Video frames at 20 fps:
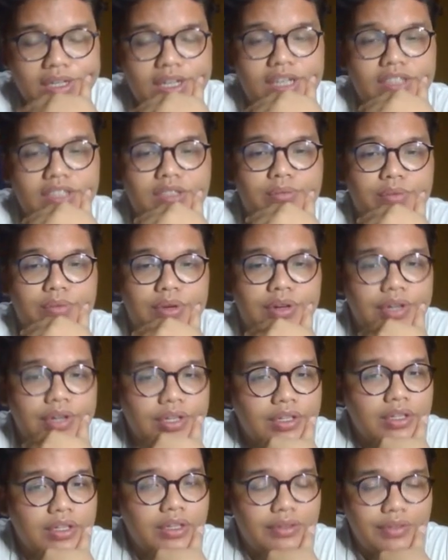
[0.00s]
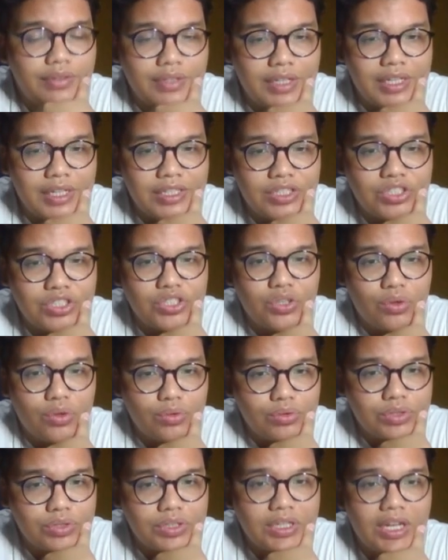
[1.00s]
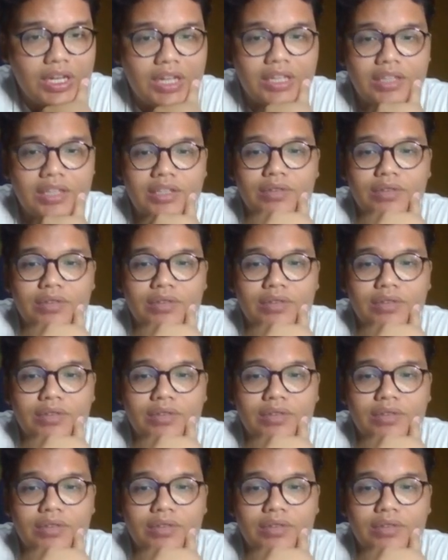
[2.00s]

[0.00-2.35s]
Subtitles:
as empirical evidence shows that